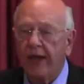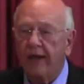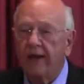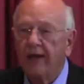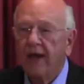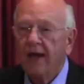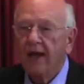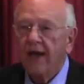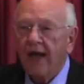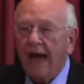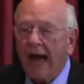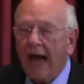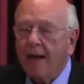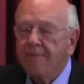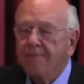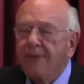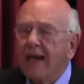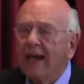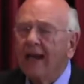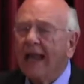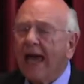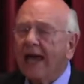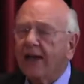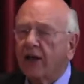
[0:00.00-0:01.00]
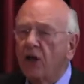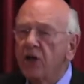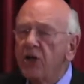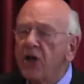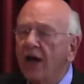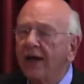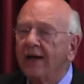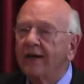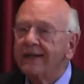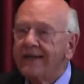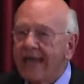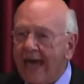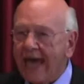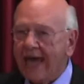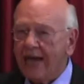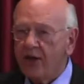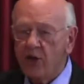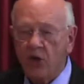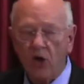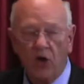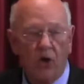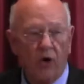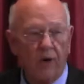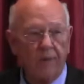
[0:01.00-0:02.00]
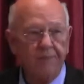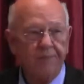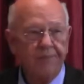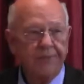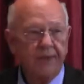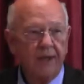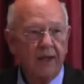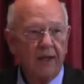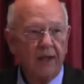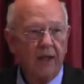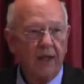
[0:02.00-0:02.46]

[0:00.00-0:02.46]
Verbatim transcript: then I'll be like a young Daniel